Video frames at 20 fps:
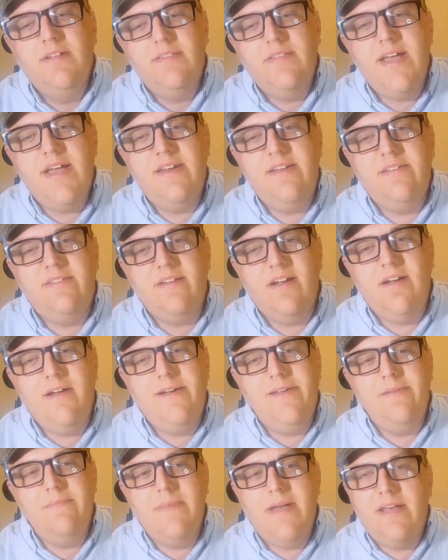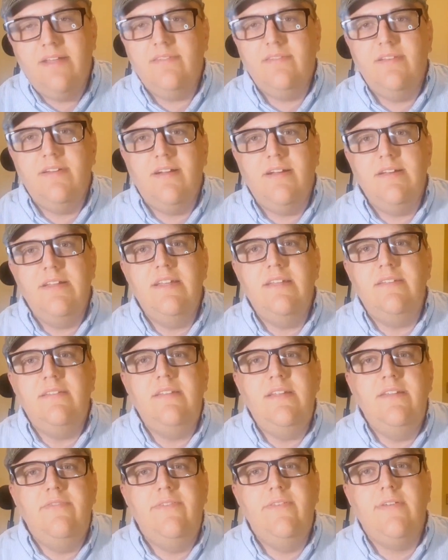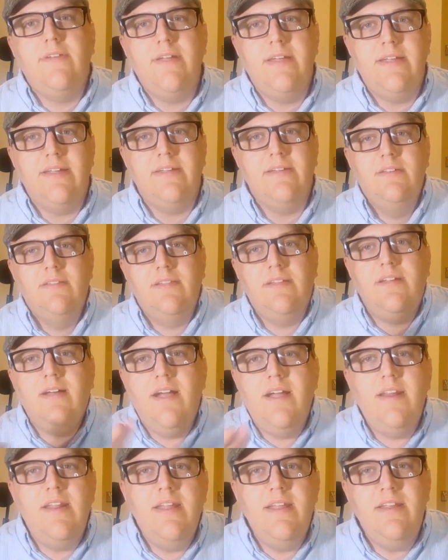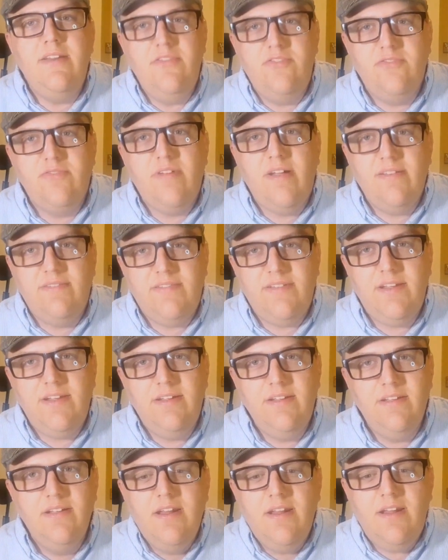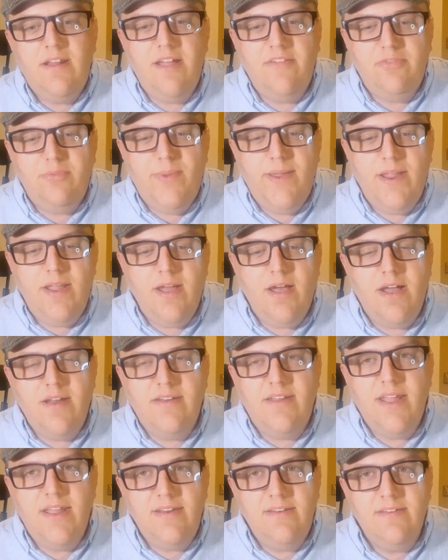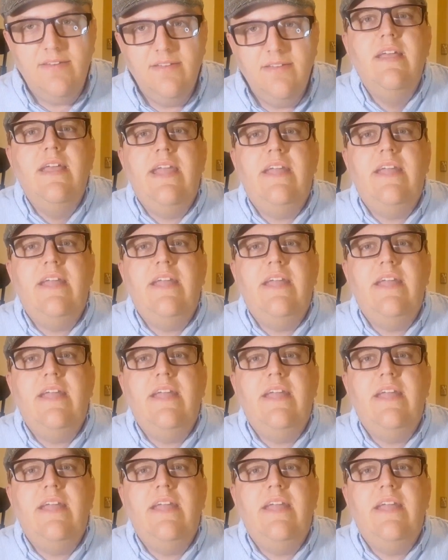that is on Mastodon isn't even like the kind of interesting left-wing content.